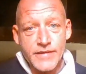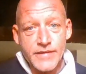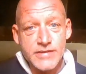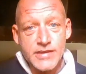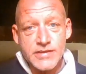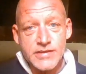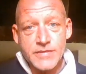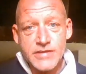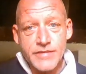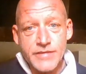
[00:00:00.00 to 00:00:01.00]
Is there damage
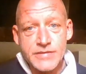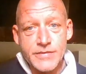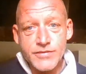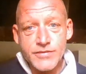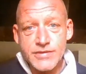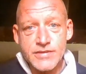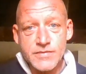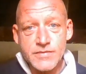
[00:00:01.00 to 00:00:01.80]
to their respiratory system,